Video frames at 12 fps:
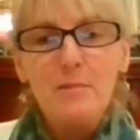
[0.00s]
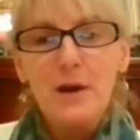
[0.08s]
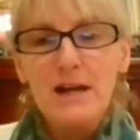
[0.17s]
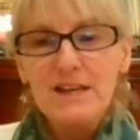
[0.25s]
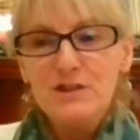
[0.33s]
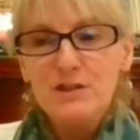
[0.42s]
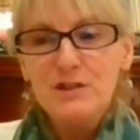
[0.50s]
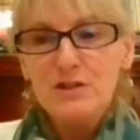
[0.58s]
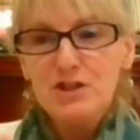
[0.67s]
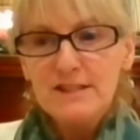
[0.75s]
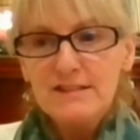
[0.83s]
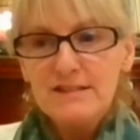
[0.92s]
But if you
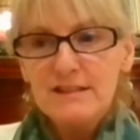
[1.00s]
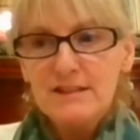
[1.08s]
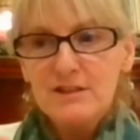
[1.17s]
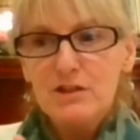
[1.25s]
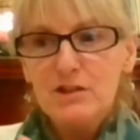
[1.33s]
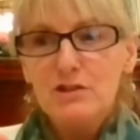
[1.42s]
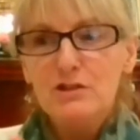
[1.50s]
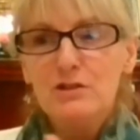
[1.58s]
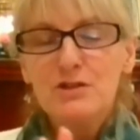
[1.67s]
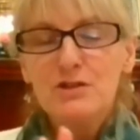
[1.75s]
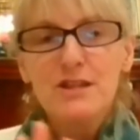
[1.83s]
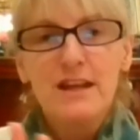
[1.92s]
just
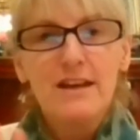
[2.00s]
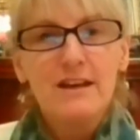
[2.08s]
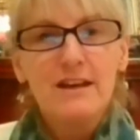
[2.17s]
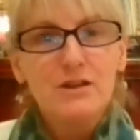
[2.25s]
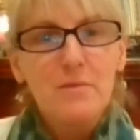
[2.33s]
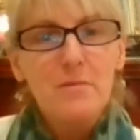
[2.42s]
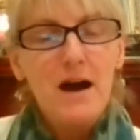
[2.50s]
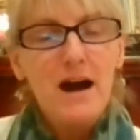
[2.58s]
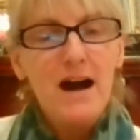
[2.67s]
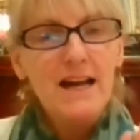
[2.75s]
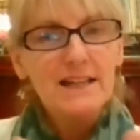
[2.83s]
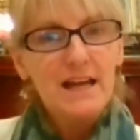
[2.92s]
use your
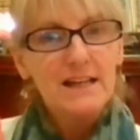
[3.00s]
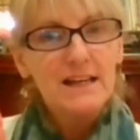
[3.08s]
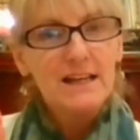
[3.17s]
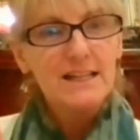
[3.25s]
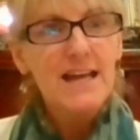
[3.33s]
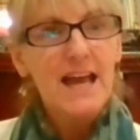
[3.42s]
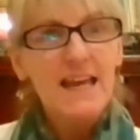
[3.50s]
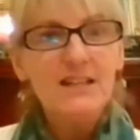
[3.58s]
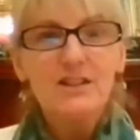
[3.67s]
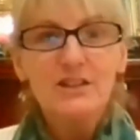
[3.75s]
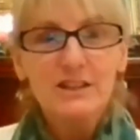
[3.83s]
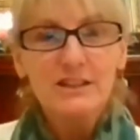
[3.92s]
mind like a
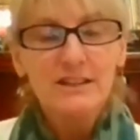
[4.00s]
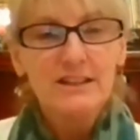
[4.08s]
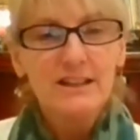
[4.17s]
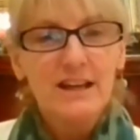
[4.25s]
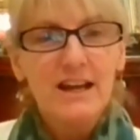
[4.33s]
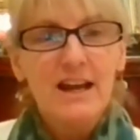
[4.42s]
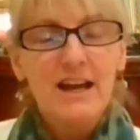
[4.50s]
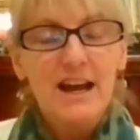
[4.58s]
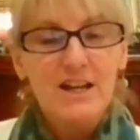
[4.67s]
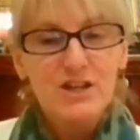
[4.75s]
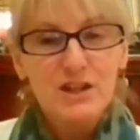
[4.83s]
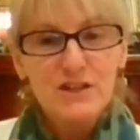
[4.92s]
container
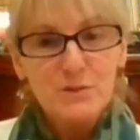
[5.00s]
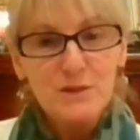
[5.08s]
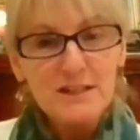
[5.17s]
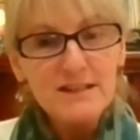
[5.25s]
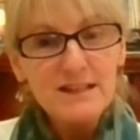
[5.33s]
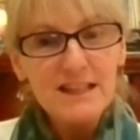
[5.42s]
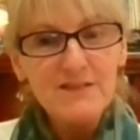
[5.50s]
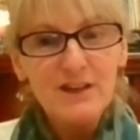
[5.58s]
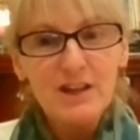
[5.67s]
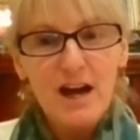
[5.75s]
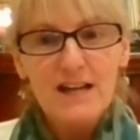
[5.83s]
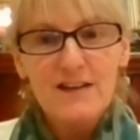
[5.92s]
and just receive
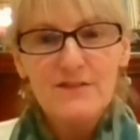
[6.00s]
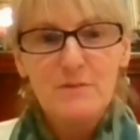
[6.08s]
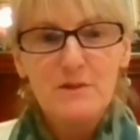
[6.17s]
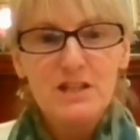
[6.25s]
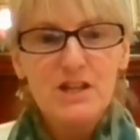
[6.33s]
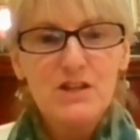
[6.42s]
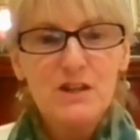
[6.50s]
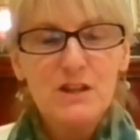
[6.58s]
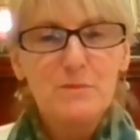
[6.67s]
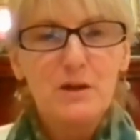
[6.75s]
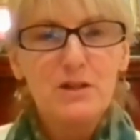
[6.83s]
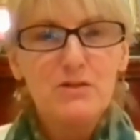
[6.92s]
a lot of Dharma
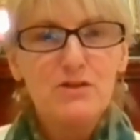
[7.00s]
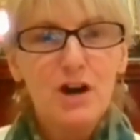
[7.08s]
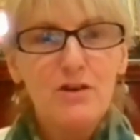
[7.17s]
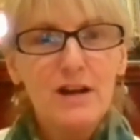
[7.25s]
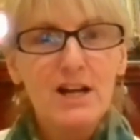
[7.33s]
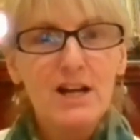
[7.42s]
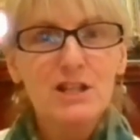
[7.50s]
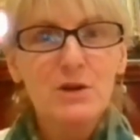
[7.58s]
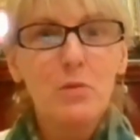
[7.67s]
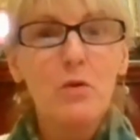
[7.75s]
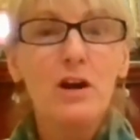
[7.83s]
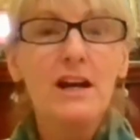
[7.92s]
teachings, but you don't
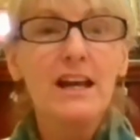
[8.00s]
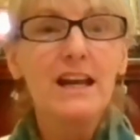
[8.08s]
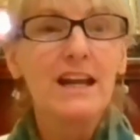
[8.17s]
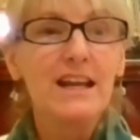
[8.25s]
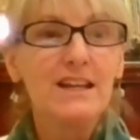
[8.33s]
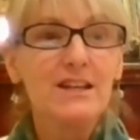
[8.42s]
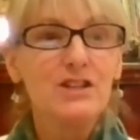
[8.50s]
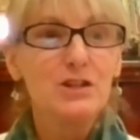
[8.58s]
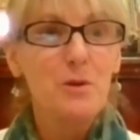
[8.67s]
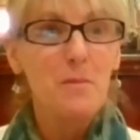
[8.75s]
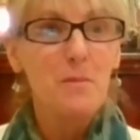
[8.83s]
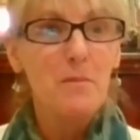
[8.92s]
actually work it into
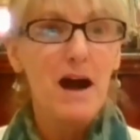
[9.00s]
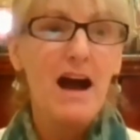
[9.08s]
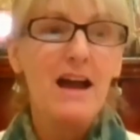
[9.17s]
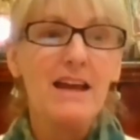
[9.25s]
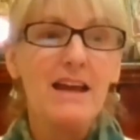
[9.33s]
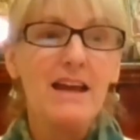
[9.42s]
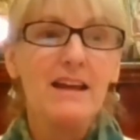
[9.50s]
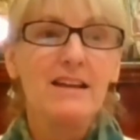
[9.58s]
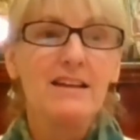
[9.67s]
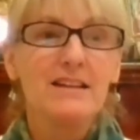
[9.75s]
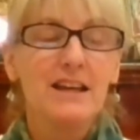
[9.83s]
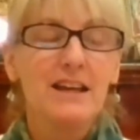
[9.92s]
your
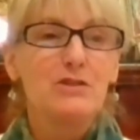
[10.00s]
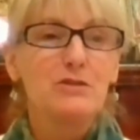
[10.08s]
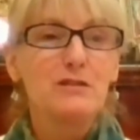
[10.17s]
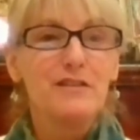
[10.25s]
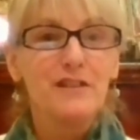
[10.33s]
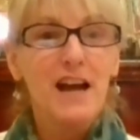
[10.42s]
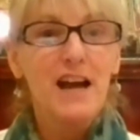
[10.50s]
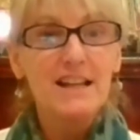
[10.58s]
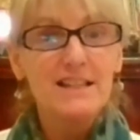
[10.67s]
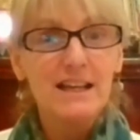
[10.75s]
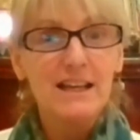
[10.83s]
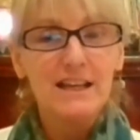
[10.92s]
mind through
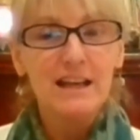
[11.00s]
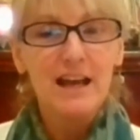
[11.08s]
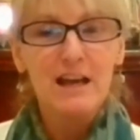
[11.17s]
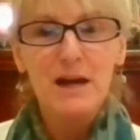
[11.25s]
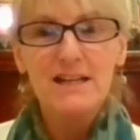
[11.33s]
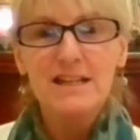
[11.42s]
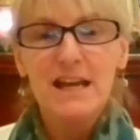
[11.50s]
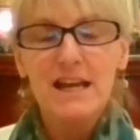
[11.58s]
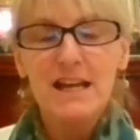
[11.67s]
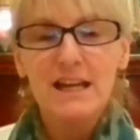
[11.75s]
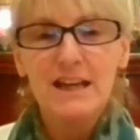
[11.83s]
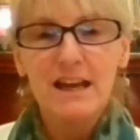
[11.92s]
reflecting and
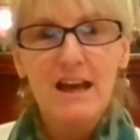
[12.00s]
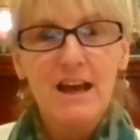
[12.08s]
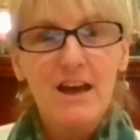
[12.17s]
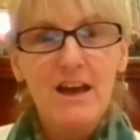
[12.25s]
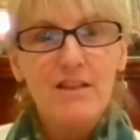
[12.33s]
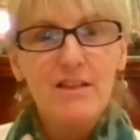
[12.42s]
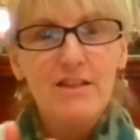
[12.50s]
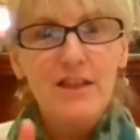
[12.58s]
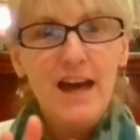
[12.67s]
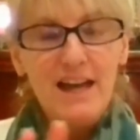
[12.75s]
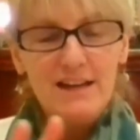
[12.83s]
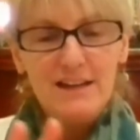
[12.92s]
meditating,
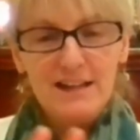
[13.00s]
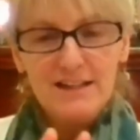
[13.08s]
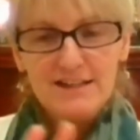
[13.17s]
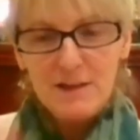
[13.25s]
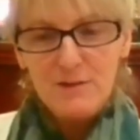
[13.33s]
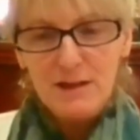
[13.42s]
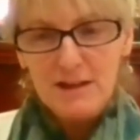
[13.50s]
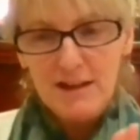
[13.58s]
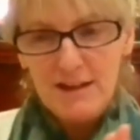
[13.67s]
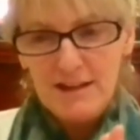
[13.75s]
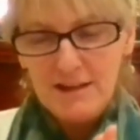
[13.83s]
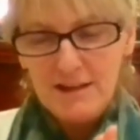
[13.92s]
then it said,
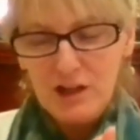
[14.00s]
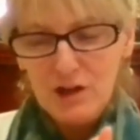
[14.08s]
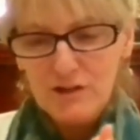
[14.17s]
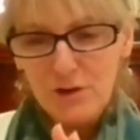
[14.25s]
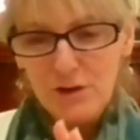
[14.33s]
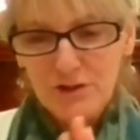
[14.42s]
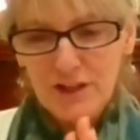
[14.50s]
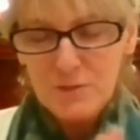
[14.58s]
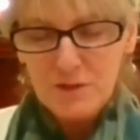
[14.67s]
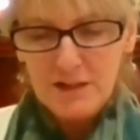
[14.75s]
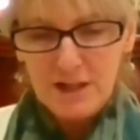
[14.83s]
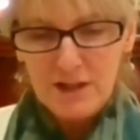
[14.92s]
you know, in the old
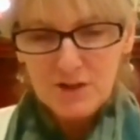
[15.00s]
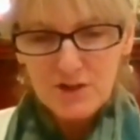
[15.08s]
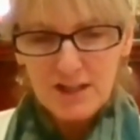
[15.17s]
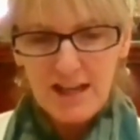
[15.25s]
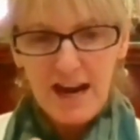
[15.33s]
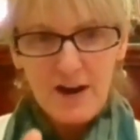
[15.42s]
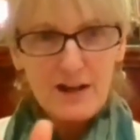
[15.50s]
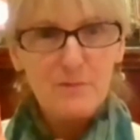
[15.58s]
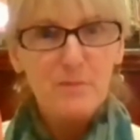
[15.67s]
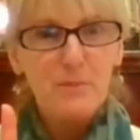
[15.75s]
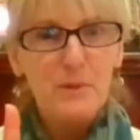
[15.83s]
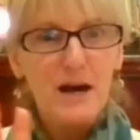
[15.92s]
days when they used to
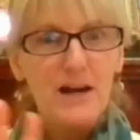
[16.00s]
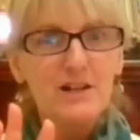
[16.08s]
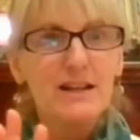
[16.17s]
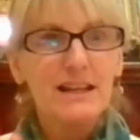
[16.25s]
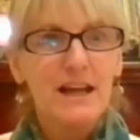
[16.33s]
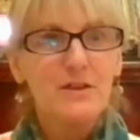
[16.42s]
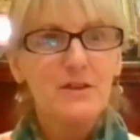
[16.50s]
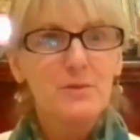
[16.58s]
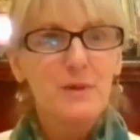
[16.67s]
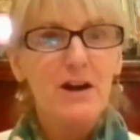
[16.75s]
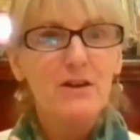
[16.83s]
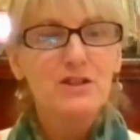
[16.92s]
carry butter in leather
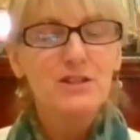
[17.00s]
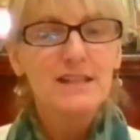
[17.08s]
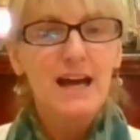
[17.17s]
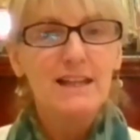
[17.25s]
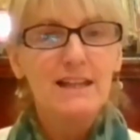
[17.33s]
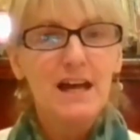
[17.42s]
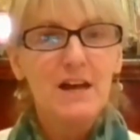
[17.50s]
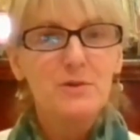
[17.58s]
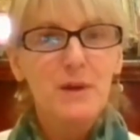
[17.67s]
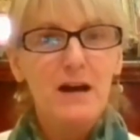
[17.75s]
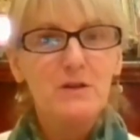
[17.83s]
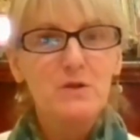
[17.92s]
pouches, that
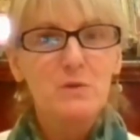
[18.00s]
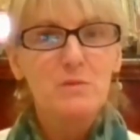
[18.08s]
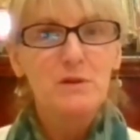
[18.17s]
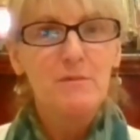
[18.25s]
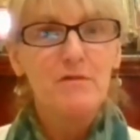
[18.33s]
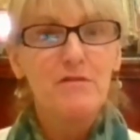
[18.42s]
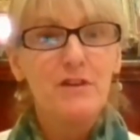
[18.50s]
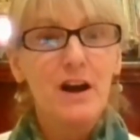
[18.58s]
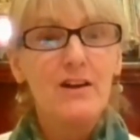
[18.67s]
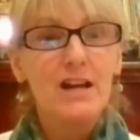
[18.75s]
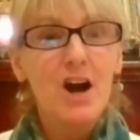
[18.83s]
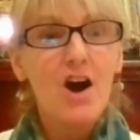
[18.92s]
leather pouch would become
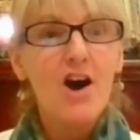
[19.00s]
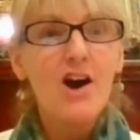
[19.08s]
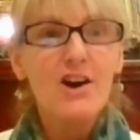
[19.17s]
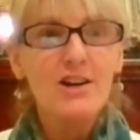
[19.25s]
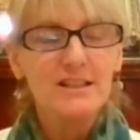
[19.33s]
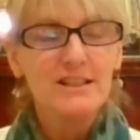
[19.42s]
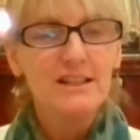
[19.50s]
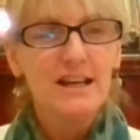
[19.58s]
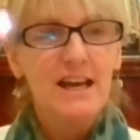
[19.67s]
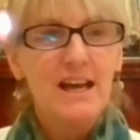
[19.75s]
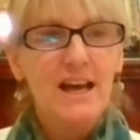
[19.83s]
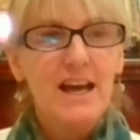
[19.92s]
very hard
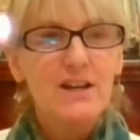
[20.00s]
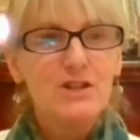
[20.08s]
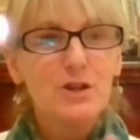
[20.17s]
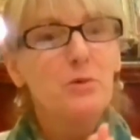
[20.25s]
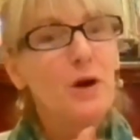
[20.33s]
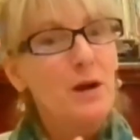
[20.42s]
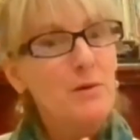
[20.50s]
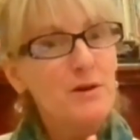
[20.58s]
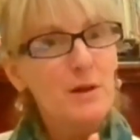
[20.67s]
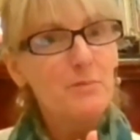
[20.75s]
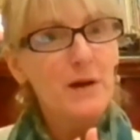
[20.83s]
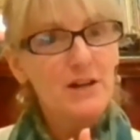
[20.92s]
to the point
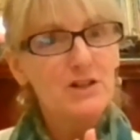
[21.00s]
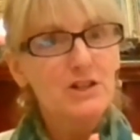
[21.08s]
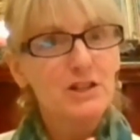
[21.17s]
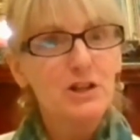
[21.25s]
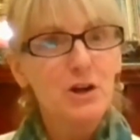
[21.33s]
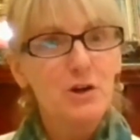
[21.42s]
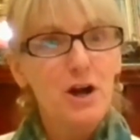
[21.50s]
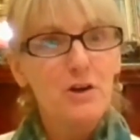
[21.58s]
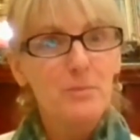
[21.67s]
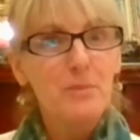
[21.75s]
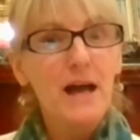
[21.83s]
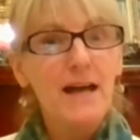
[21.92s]
where the butter could no
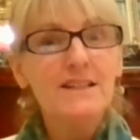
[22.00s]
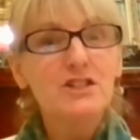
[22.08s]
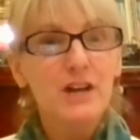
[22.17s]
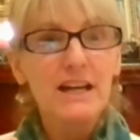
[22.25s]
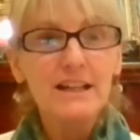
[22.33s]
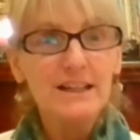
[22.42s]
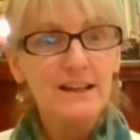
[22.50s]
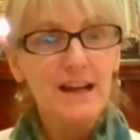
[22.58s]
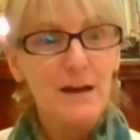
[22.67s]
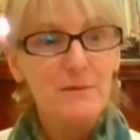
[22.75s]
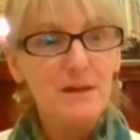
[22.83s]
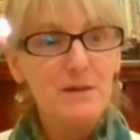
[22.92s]
longer penetrate it.
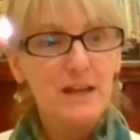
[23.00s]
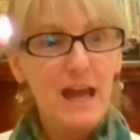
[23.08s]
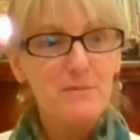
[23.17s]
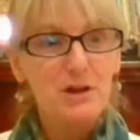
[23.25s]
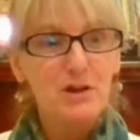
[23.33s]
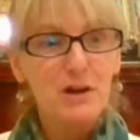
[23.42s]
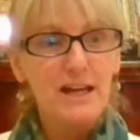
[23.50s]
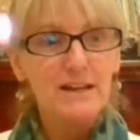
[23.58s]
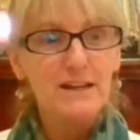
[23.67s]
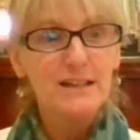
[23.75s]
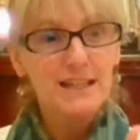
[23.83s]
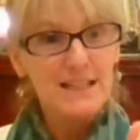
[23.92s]
I mean, it became a
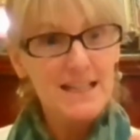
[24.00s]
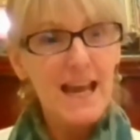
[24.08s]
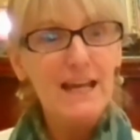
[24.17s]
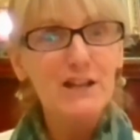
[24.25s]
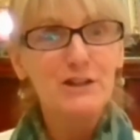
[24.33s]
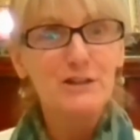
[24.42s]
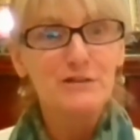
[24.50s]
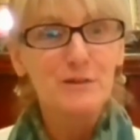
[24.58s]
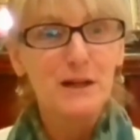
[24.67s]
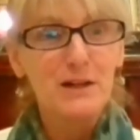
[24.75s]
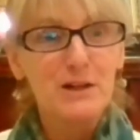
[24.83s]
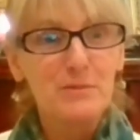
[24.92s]
great container
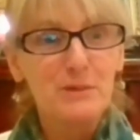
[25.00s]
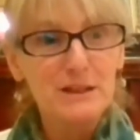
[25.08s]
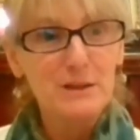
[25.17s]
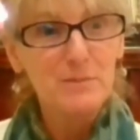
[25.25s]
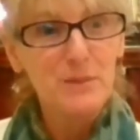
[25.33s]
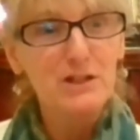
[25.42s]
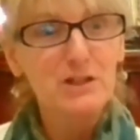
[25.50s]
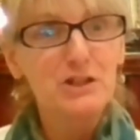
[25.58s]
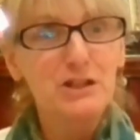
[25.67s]
for butter, but the butter